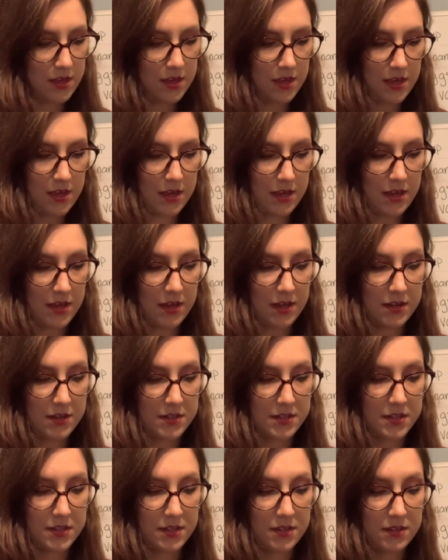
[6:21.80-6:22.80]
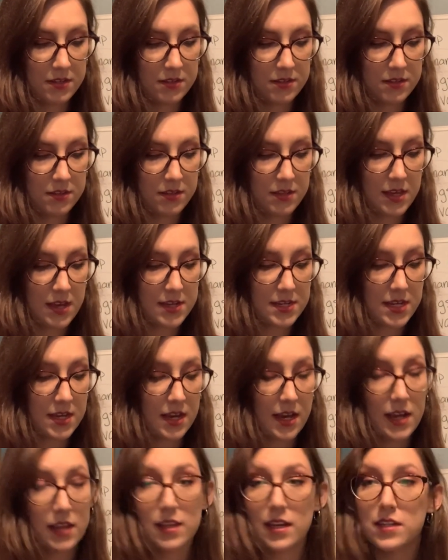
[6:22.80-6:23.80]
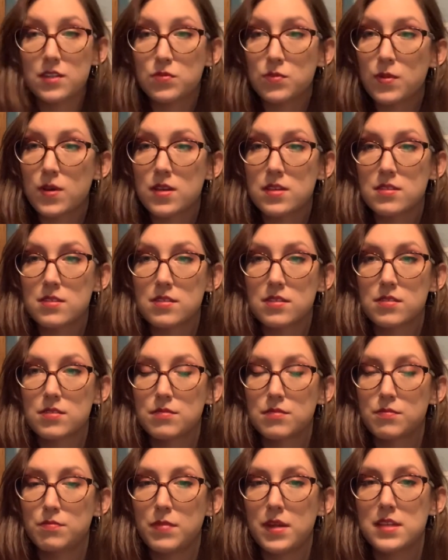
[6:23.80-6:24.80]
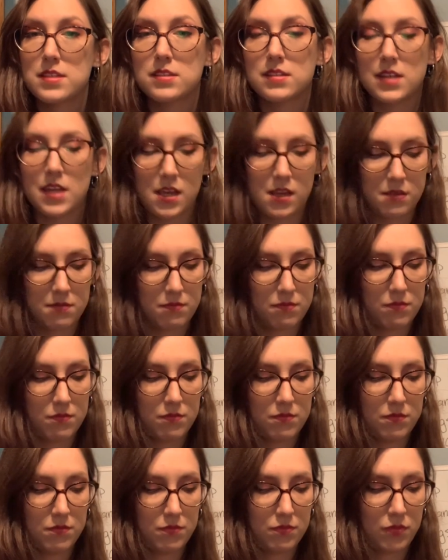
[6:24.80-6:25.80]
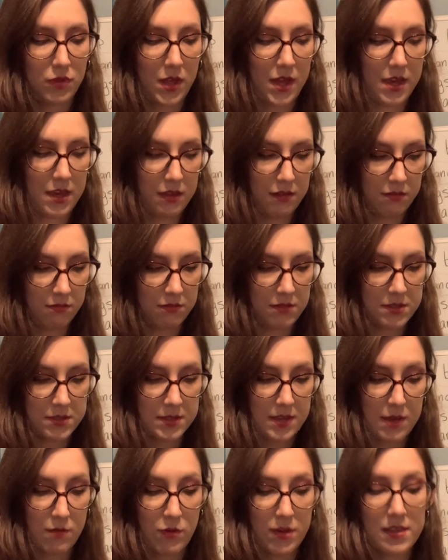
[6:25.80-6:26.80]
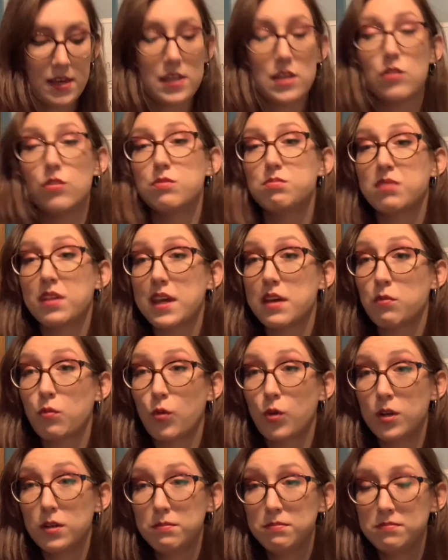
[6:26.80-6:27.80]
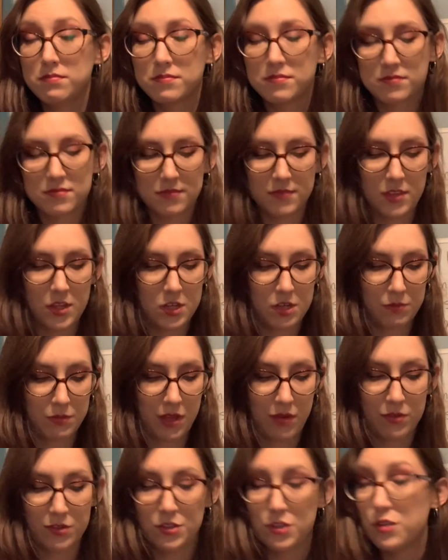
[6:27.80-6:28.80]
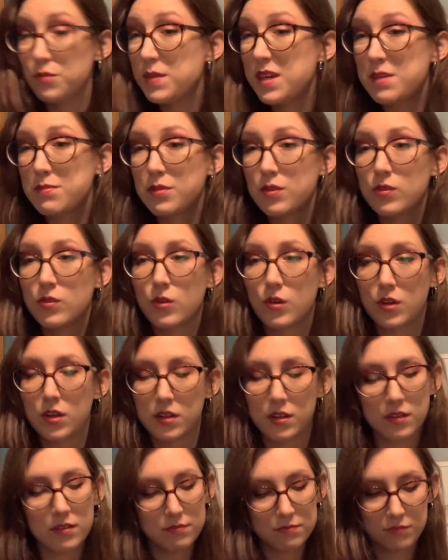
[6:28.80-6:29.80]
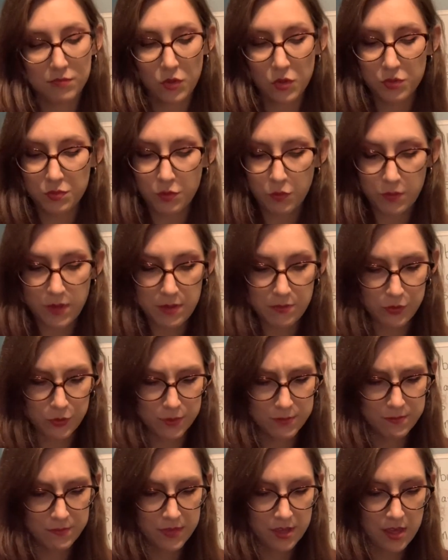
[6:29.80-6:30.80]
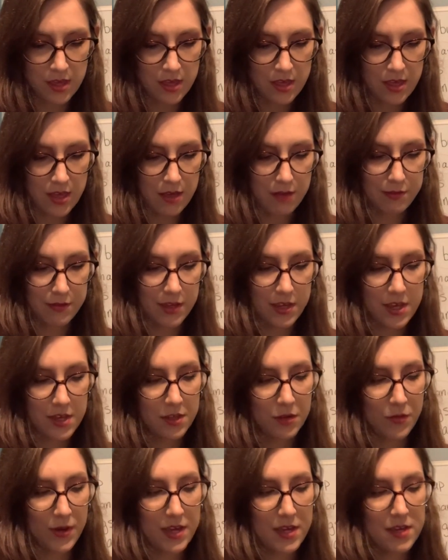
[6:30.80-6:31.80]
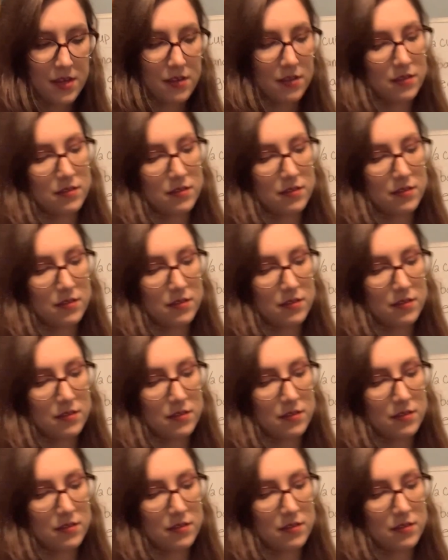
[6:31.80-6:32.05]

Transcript: And the idea I liked was basically playing the same way that you would play War. You can play with 2 people or multiple people, but either way,